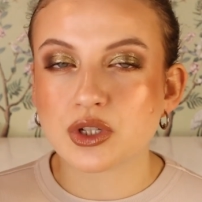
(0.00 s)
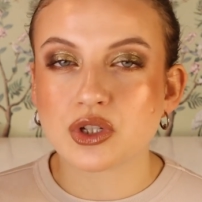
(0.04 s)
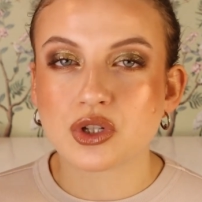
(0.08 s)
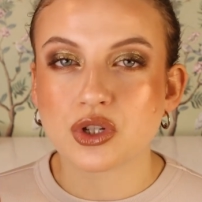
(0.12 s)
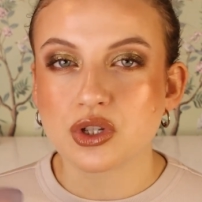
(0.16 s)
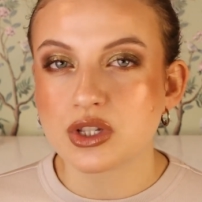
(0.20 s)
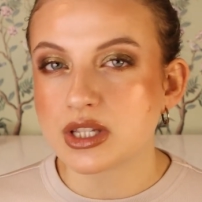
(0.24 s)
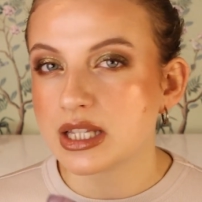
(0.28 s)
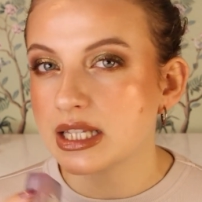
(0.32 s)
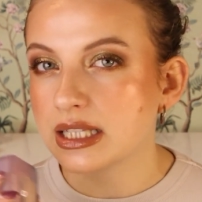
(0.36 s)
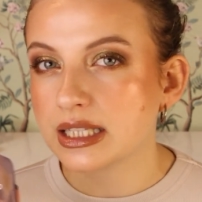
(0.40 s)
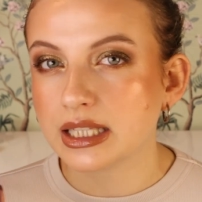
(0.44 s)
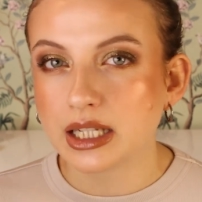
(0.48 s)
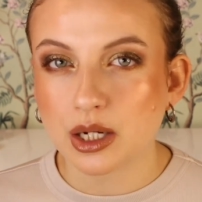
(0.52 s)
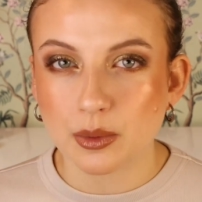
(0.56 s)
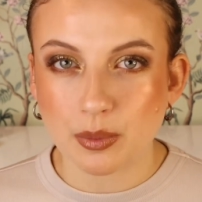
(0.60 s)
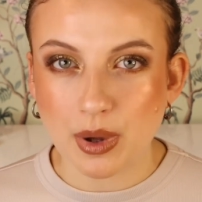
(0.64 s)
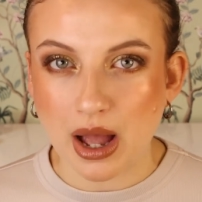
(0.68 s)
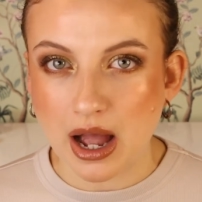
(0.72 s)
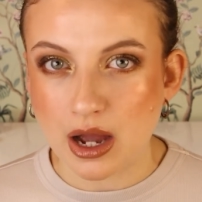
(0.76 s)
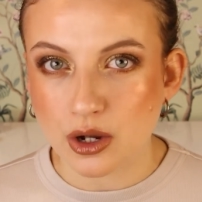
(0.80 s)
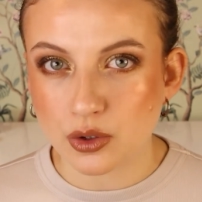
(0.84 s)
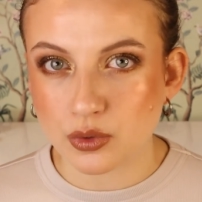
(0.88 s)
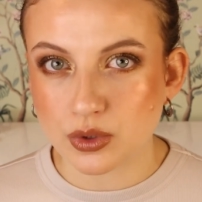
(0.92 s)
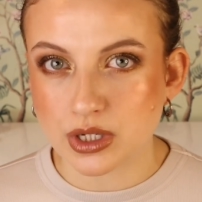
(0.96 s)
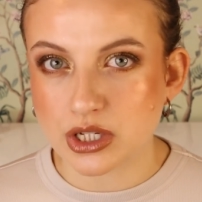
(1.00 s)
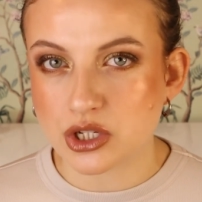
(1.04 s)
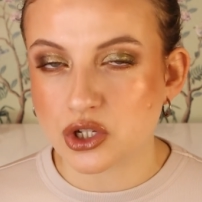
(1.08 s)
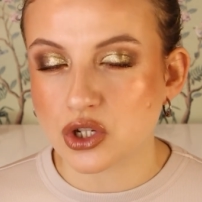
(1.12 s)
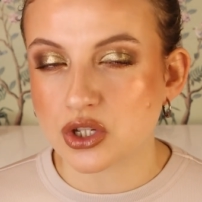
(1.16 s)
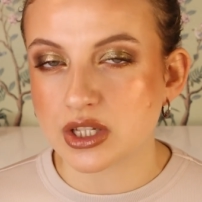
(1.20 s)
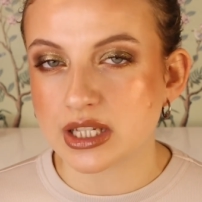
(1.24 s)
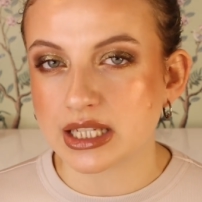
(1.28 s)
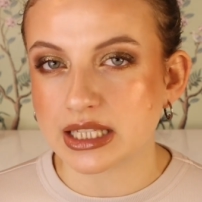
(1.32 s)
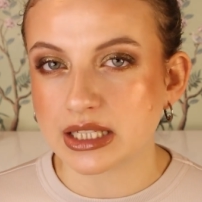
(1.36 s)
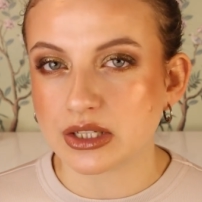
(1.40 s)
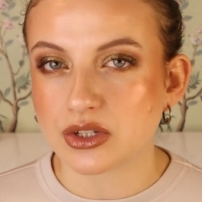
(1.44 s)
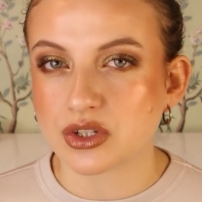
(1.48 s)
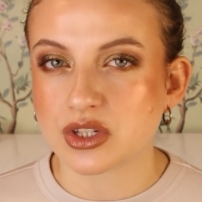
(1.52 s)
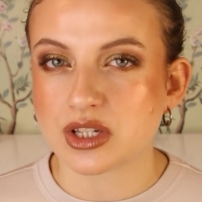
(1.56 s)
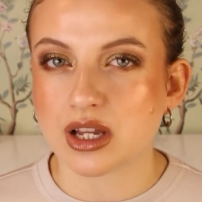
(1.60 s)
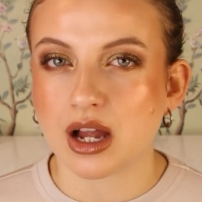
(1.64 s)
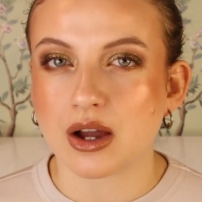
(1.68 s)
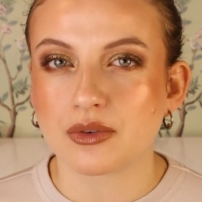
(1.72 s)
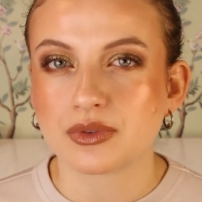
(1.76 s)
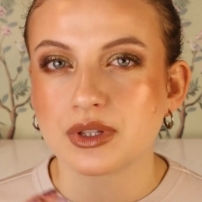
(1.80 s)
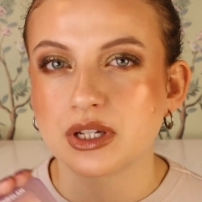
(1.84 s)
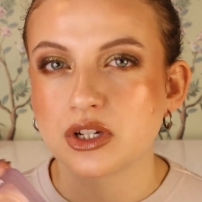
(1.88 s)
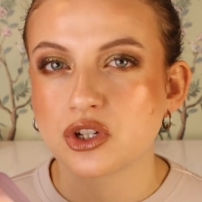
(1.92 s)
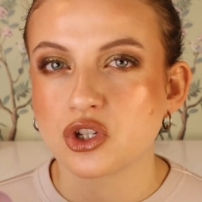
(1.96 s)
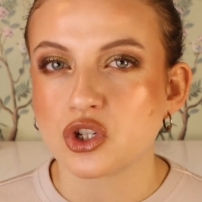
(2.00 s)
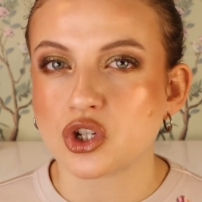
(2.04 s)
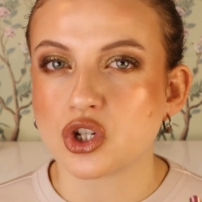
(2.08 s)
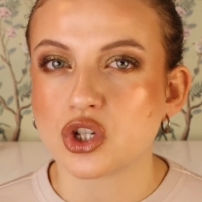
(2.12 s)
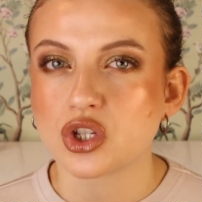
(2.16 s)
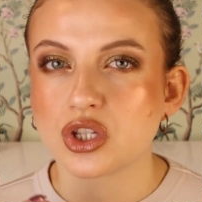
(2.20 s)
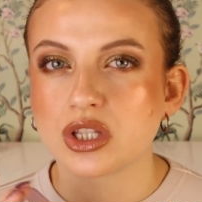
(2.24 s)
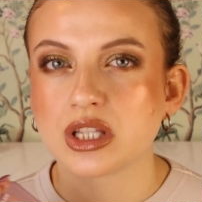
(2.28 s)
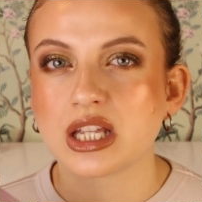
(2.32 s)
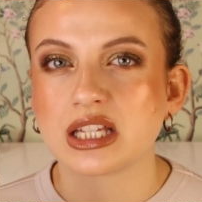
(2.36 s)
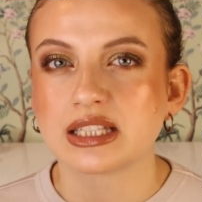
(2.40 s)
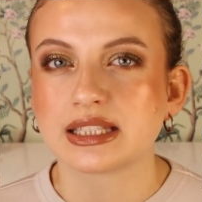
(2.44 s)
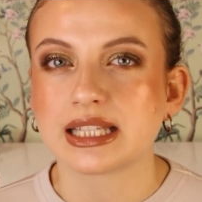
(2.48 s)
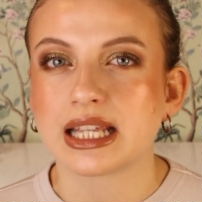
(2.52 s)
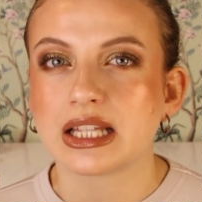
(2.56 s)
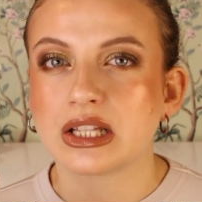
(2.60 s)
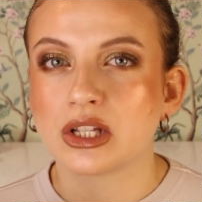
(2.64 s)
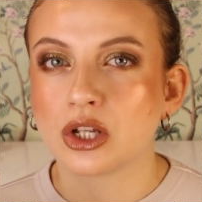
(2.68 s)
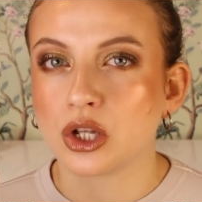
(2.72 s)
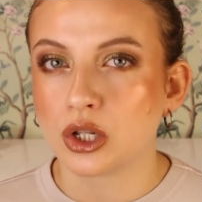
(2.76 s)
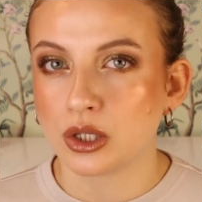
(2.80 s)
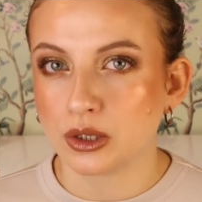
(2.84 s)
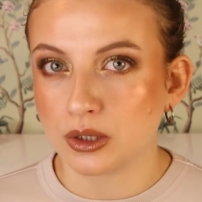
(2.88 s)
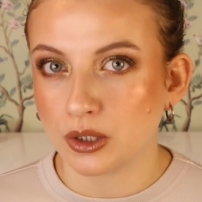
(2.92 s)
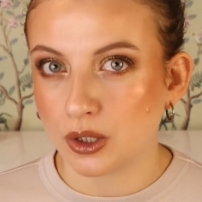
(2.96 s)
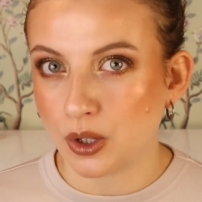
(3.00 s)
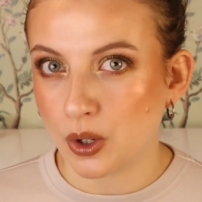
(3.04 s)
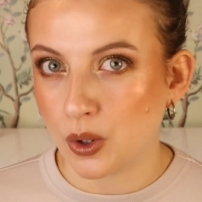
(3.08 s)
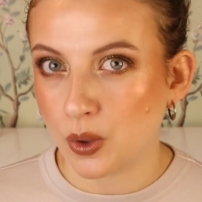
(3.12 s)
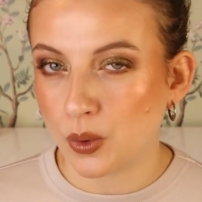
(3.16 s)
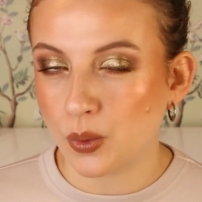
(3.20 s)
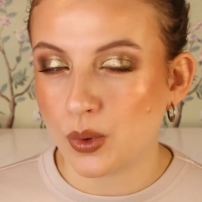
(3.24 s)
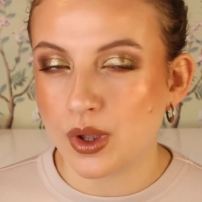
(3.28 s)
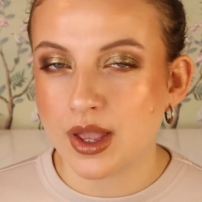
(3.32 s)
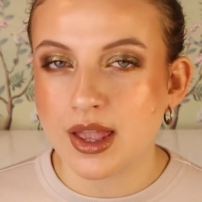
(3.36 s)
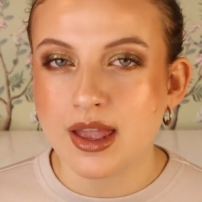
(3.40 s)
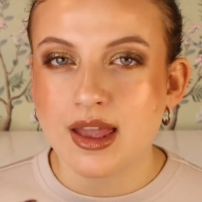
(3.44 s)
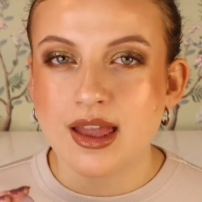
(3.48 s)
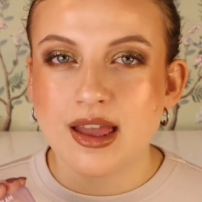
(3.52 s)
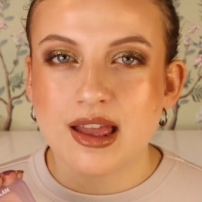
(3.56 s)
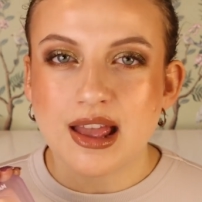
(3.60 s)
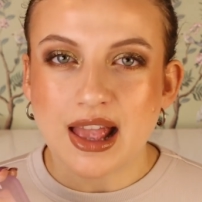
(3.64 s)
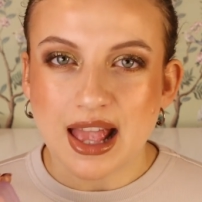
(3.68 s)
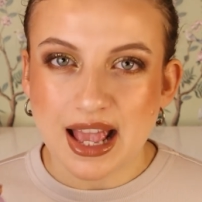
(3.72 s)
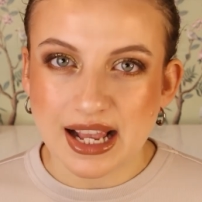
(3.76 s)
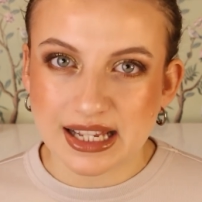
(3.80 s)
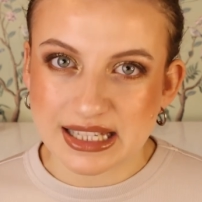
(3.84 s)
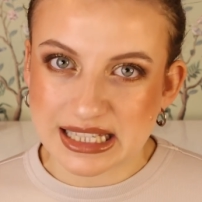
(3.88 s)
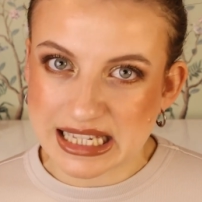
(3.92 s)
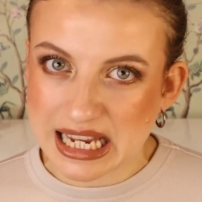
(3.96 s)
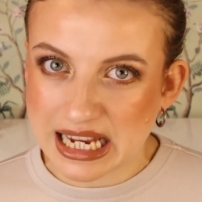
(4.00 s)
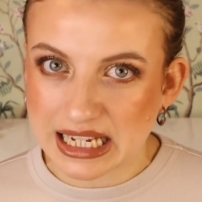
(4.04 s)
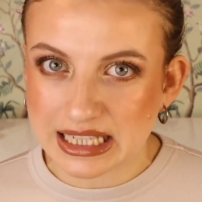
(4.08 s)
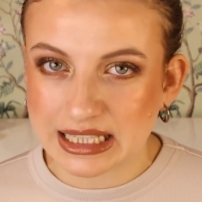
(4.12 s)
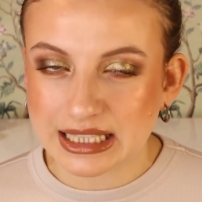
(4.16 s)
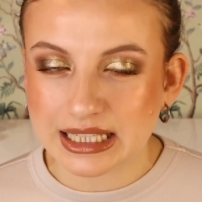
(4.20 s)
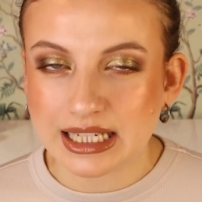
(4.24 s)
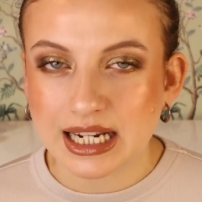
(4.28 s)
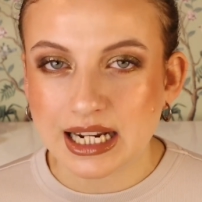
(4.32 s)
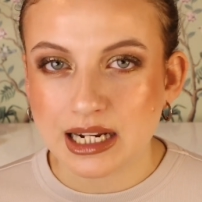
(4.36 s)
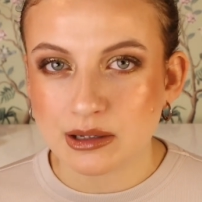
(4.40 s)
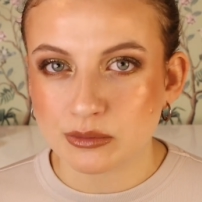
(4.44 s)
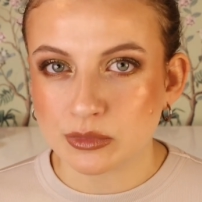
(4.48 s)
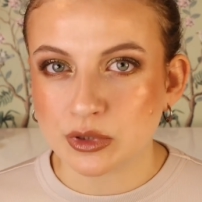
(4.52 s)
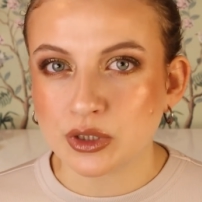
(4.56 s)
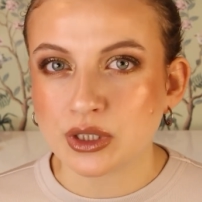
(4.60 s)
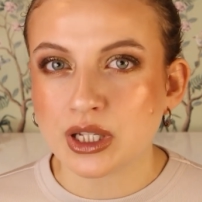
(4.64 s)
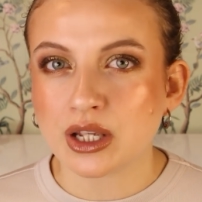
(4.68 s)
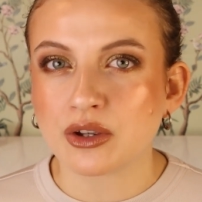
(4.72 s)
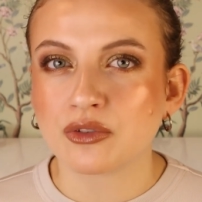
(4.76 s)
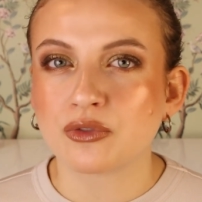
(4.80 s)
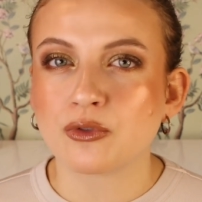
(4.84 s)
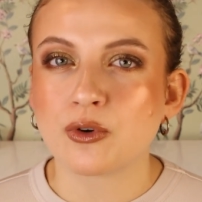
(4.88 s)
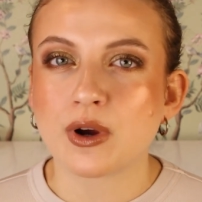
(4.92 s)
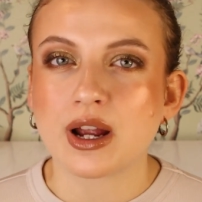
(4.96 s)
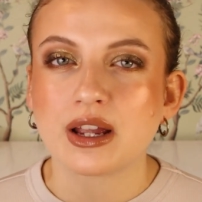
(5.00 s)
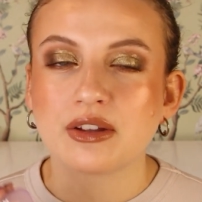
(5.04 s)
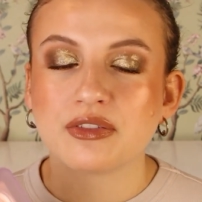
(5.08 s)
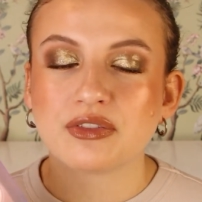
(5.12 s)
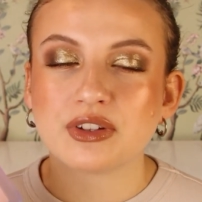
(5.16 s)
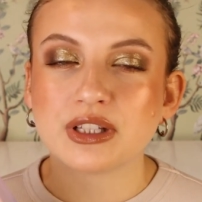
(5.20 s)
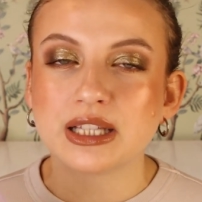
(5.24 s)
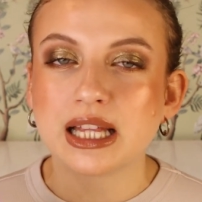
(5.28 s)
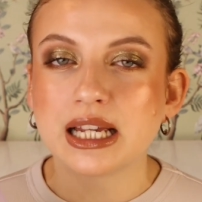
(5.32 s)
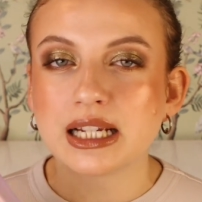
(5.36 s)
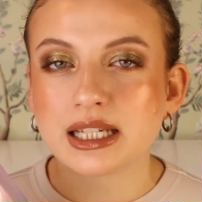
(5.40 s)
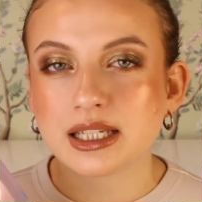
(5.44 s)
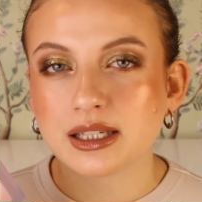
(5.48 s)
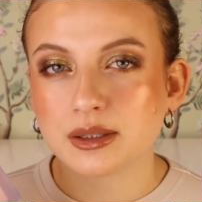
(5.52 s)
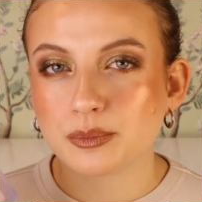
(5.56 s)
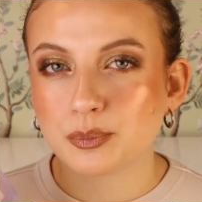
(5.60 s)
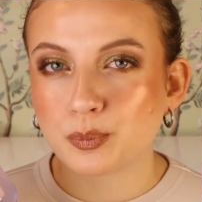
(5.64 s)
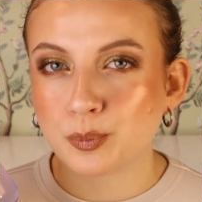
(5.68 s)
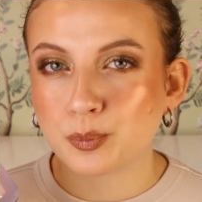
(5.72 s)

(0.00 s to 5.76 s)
It's just a little powdery, it's just a little soft. It's just not that glow exactly that I'm looking for. I feel like